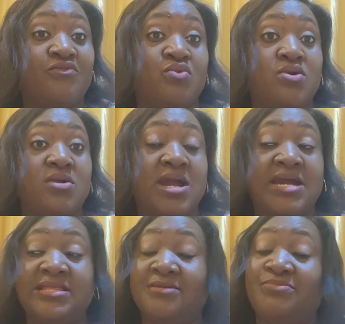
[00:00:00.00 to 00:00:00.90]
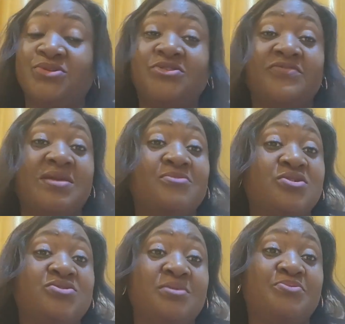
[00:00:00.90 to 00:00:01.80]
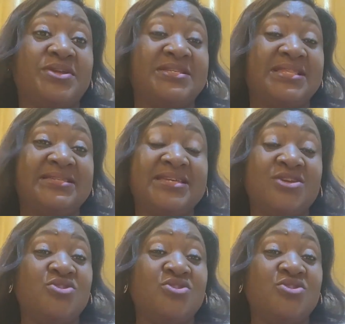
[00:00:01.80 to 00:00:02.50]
of war, and the both of them got to a point and they said,